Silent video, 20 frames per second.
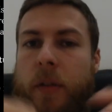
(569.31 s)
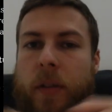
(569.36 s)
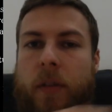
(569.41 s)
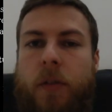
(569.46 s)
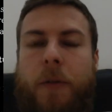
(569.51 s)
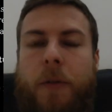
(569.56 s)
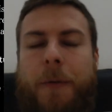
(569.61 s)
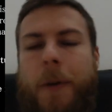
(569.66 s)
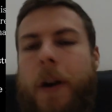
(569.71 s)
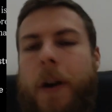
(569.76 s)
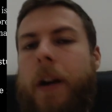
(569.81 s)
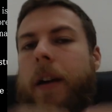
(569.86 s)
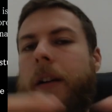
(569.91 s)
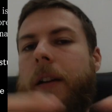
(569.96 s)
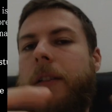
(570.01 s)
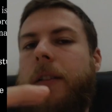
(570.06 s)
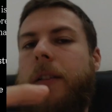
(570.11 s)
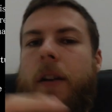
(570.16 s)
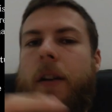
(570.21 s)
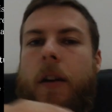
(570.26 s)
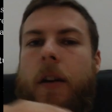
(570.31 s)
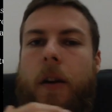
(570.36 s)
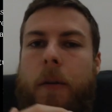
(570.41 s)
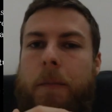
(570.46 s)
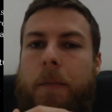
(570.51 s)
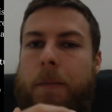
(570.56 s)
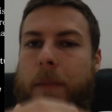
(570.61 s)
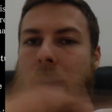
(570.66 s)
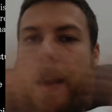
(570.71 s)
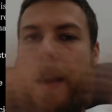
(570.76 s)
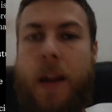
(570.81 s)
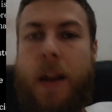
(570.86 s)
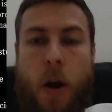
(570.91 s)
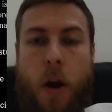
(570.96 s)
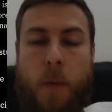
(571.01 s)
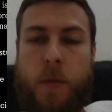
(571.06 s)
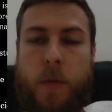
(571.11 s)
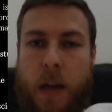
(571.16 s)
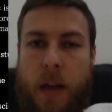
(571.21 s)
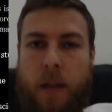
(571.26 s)
insofar as there are many
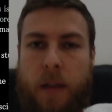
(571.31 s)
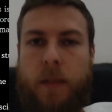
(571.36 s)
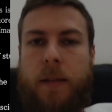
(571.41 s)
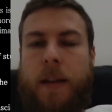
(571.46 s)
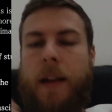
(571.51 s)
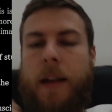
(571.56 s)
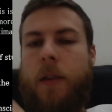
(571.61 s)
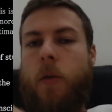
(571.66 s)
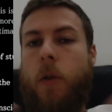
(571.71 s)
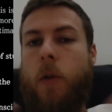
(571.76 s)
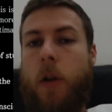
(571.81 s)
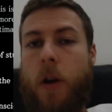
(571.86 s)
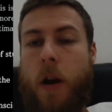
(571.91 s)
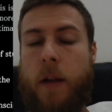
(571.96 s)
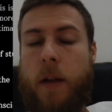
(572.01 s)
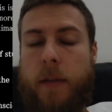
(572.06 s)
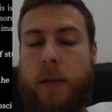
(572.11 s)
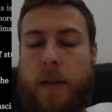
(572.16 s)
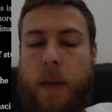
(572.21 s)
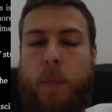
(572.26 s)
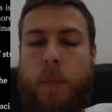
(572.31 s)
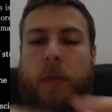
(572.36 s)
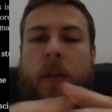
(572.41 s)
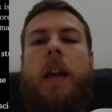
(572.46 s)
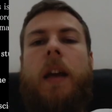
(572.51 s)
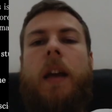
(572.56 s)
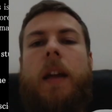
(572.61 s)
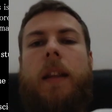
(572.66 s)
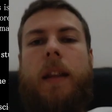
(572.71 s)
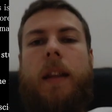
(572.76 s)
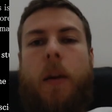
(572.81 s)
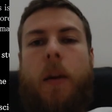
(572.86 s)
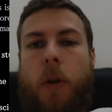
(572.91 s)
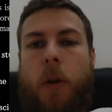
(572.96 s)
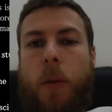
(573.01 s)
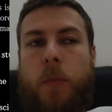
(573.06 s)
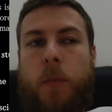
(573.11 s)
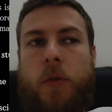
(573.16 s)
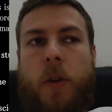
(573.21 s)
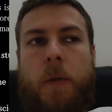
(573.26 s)
objects and or concepts that we're
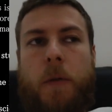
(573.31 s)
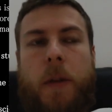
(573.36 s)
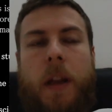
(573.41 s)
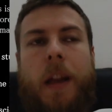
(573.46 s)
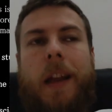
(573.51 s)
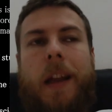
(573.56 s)
observing.